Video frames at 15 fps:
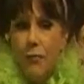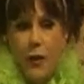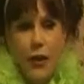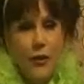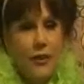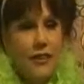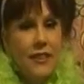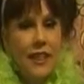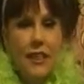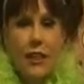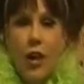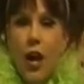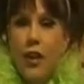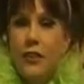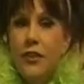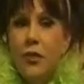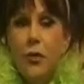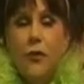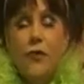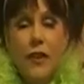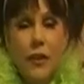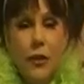whether it's kindergarten
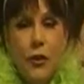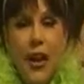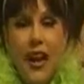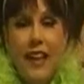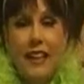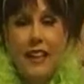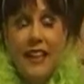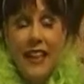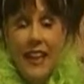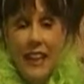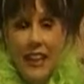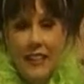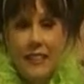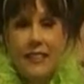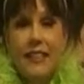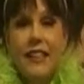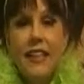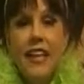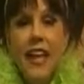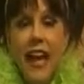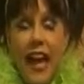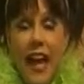or 5th grade, is
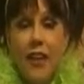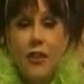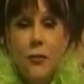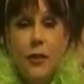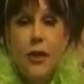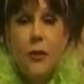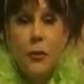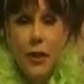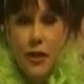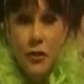how to be